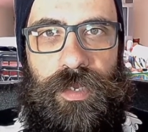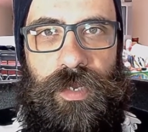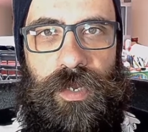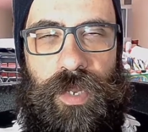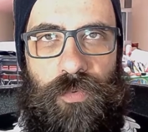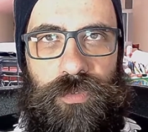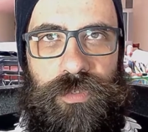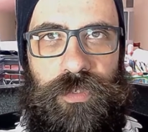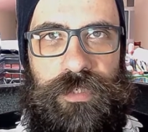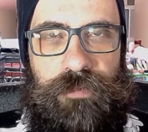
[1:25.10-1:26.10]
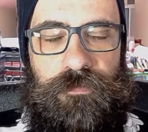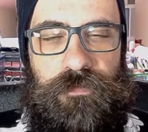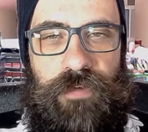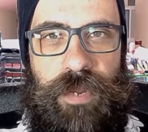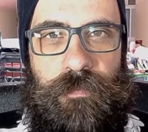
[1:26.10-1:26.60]
I would not say
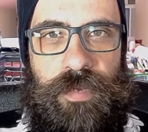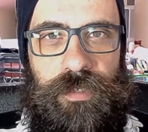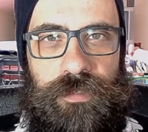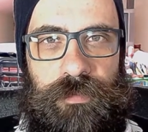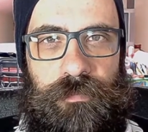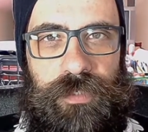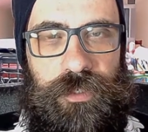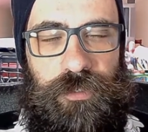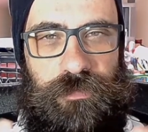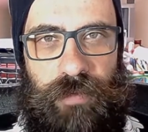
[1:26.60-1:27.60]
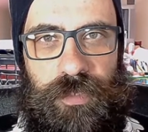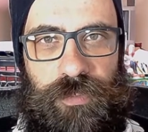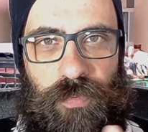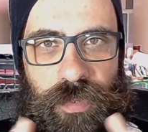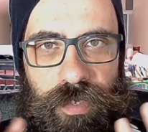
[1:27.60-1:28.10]
famous, but it's famous
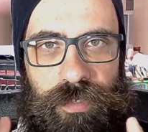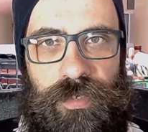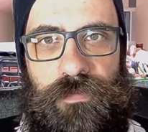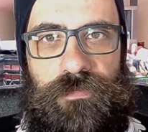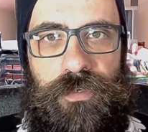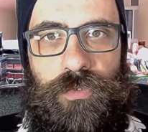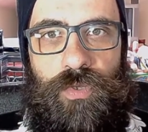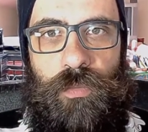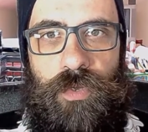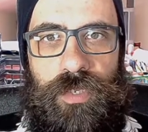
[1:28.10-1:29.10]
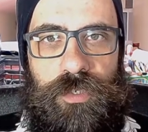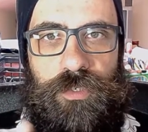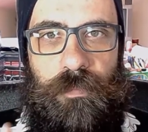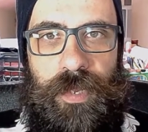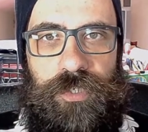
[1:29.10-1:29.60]
within the photo community,
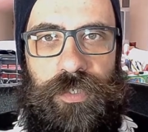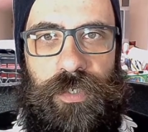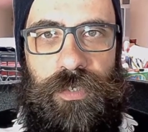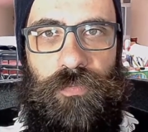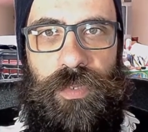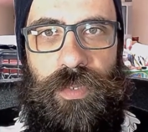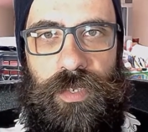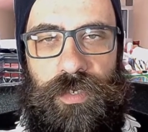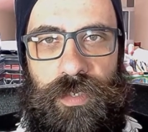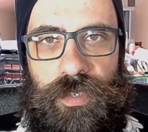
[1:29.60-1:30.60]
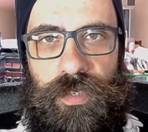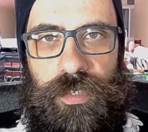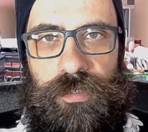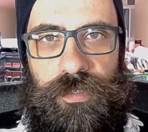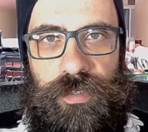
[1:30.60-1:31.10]
especially within
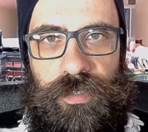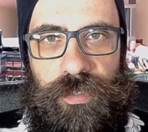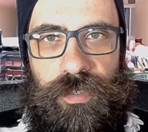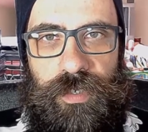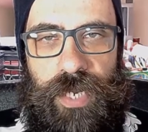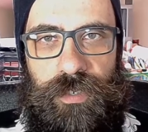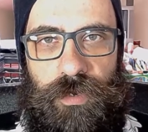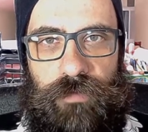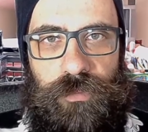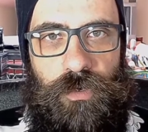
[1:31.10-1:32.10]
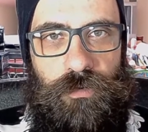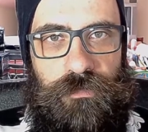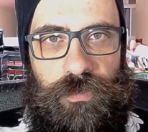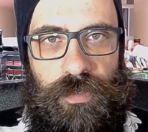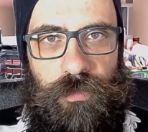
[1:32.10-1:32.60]
the analog
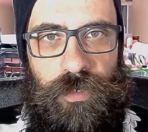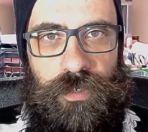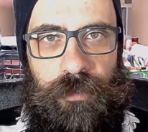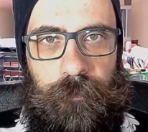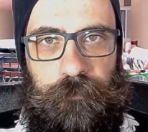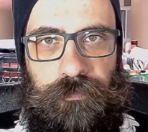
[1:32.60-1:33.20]
photography community.